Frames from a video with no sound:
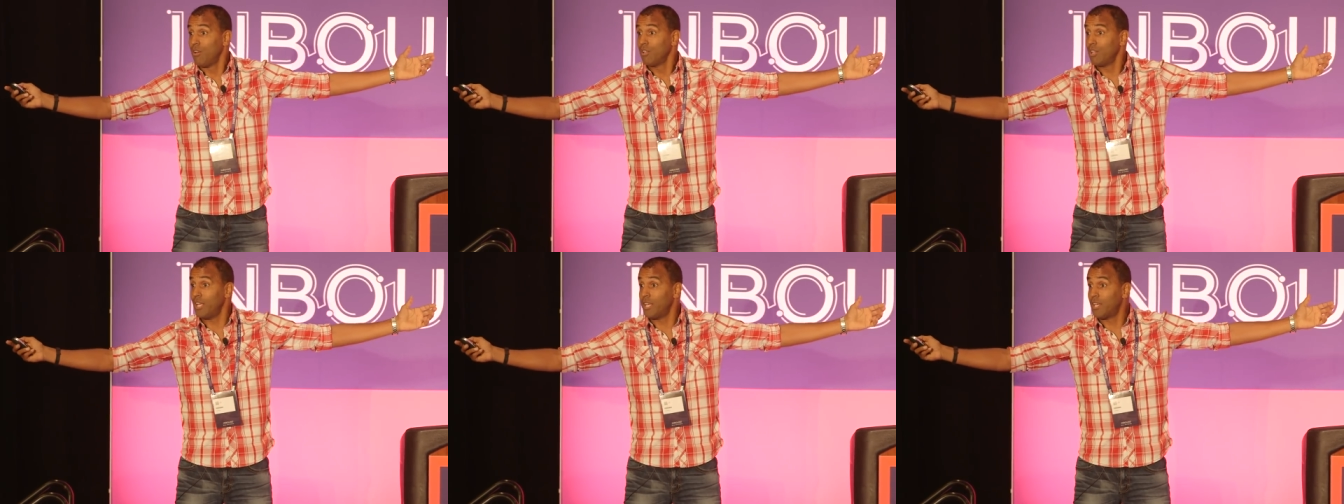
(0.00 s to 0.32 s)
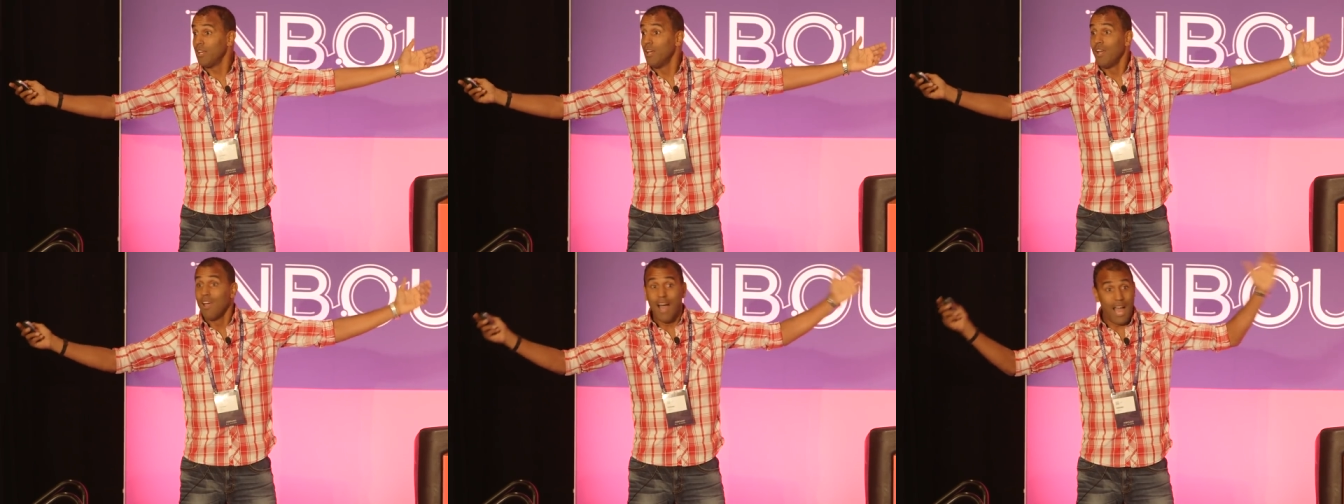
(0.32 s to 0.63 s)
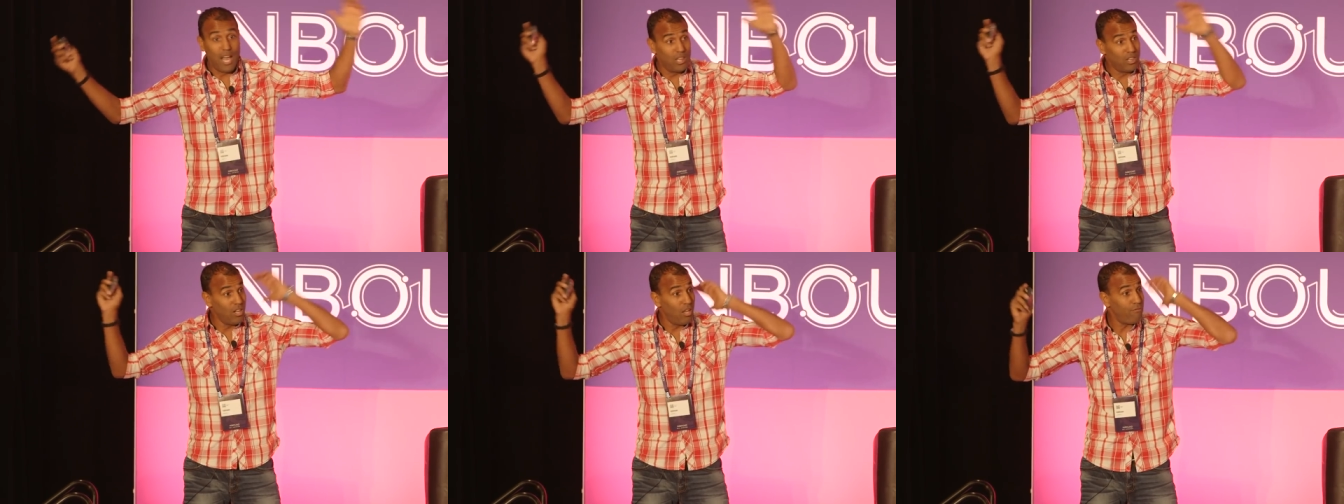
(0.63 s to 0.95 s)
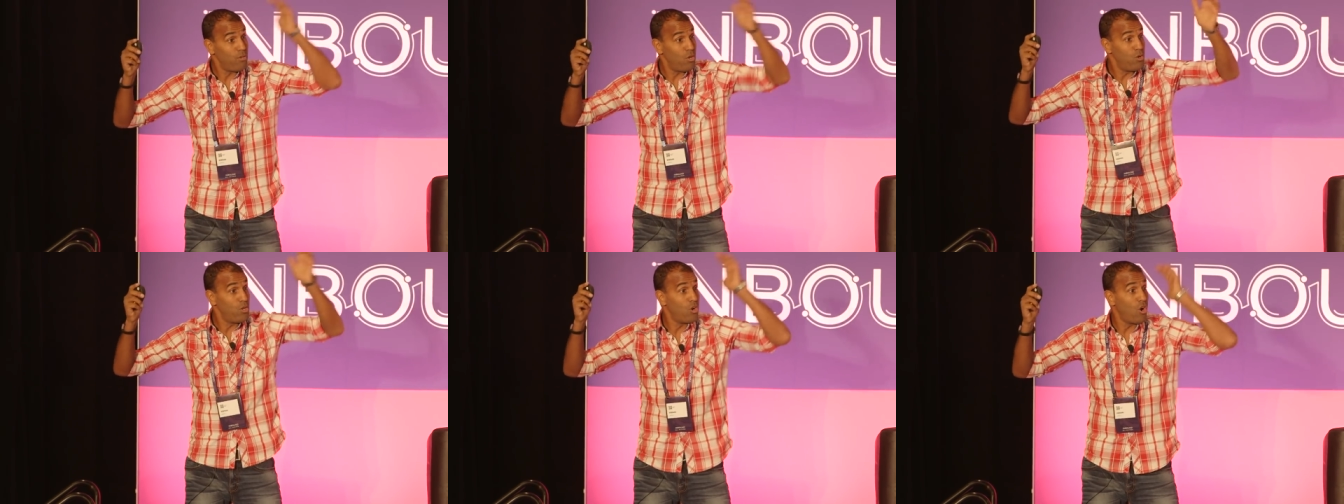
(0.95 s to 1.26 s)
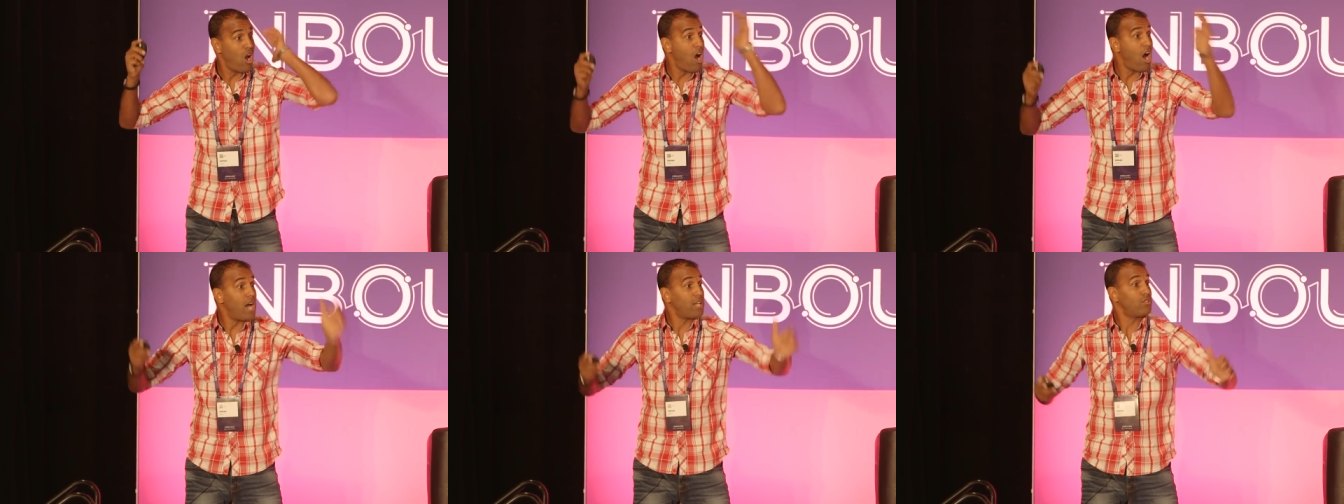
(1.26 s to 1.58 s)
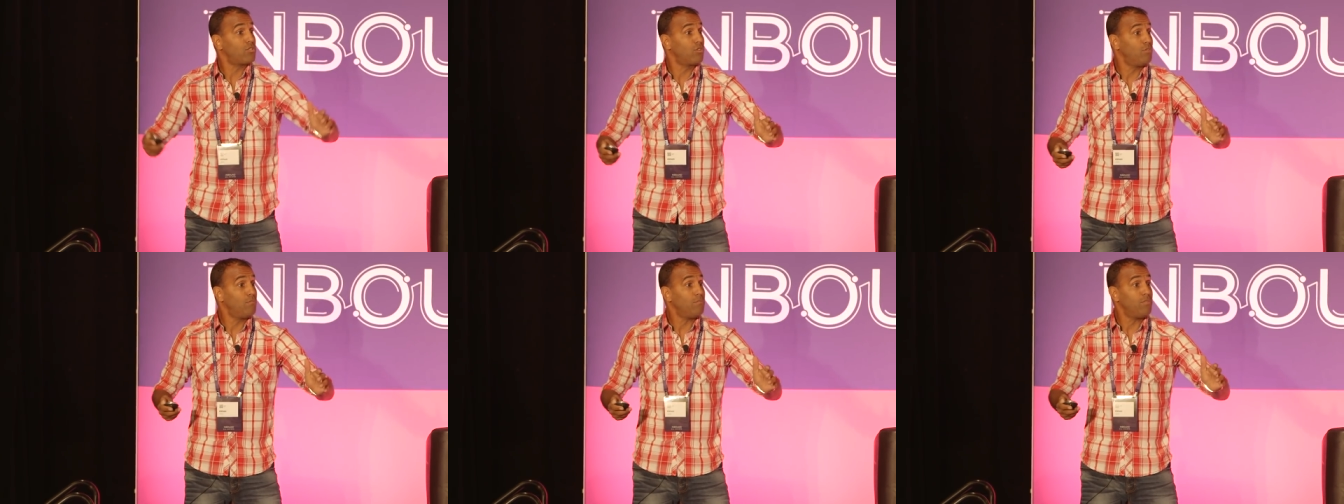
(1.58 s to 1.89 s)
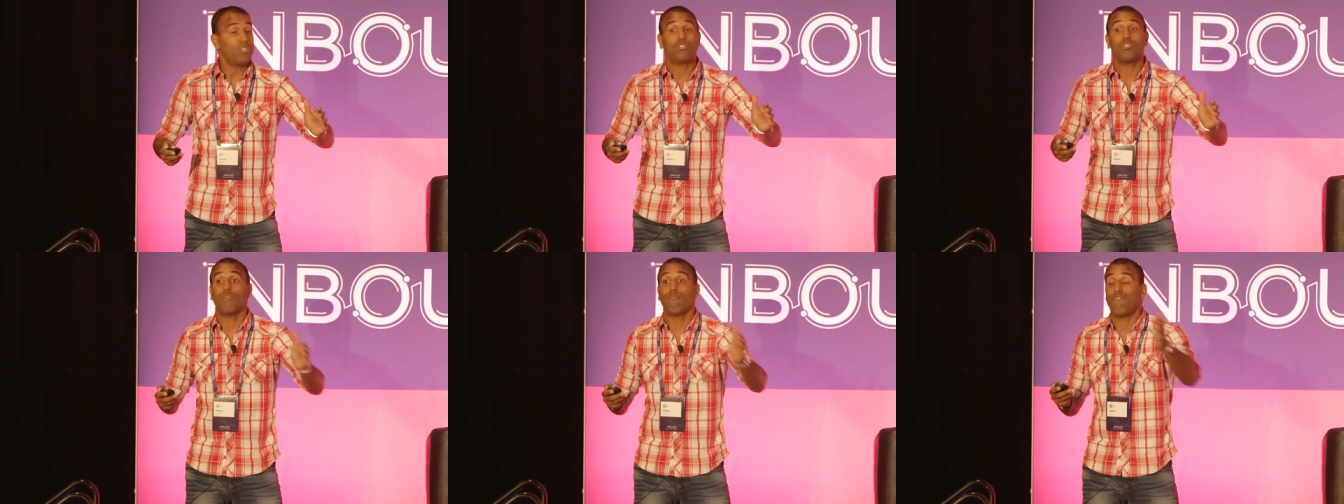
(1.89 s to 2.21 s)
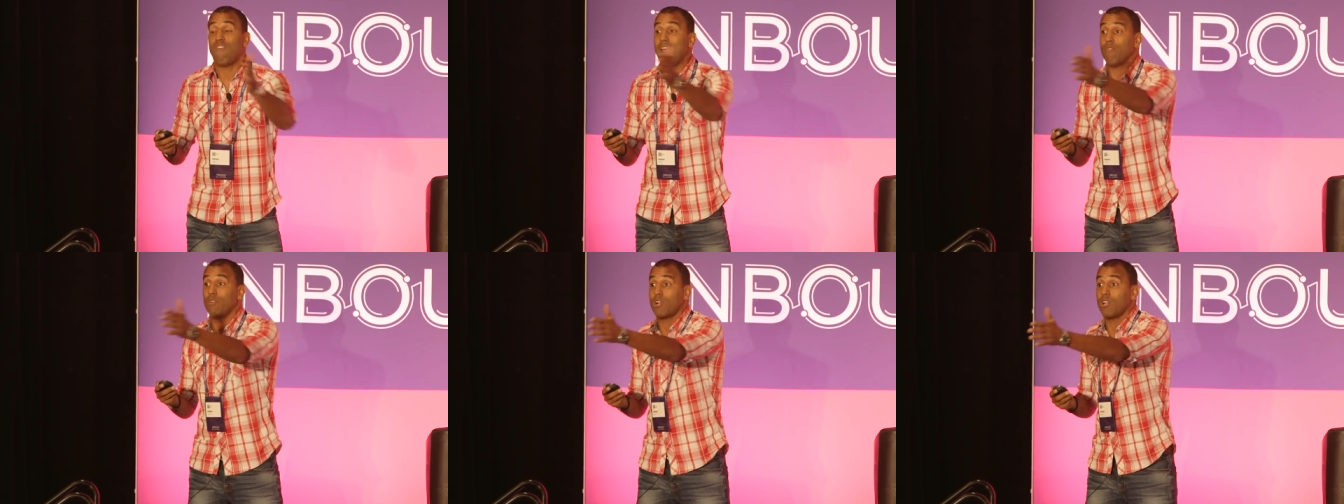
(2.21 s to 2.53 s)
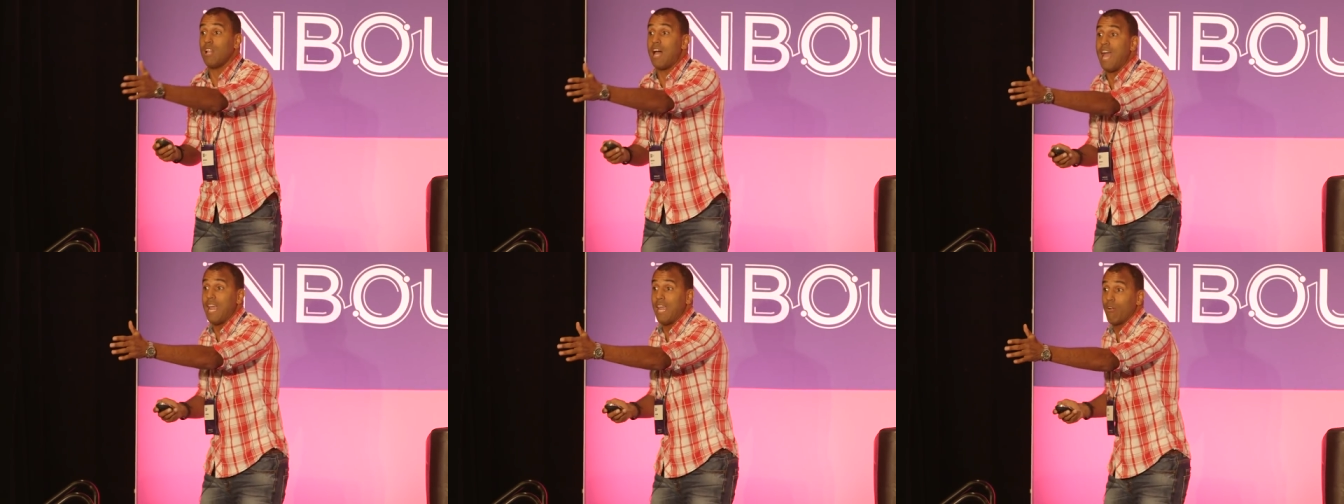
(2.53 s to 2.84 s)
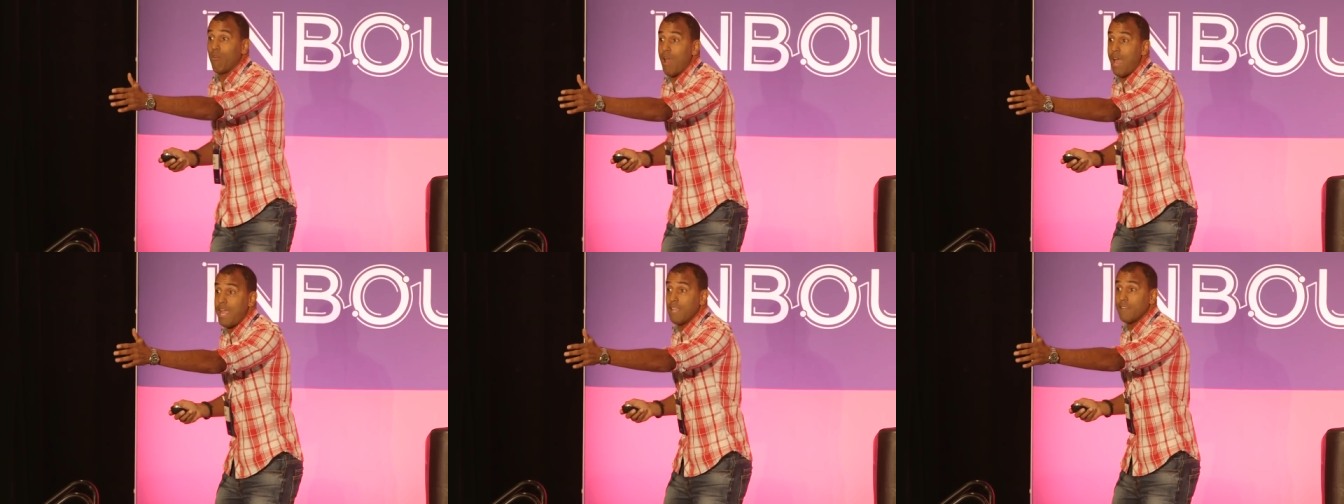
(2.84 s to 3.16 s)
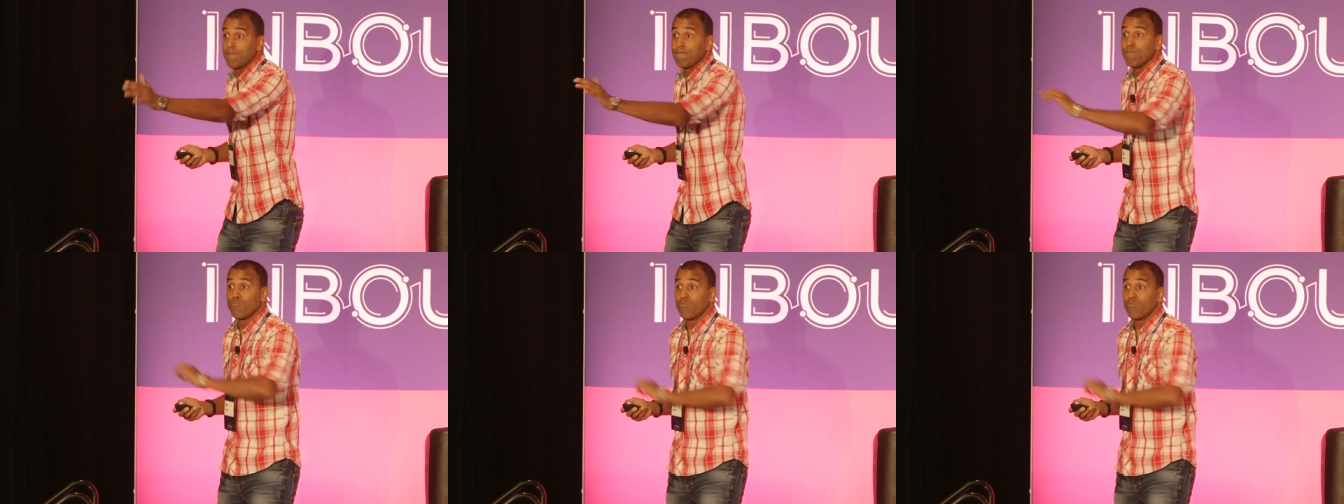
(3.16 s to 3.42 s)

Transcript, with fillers: Like, I love you, you're awesome. This is your favorite client, right?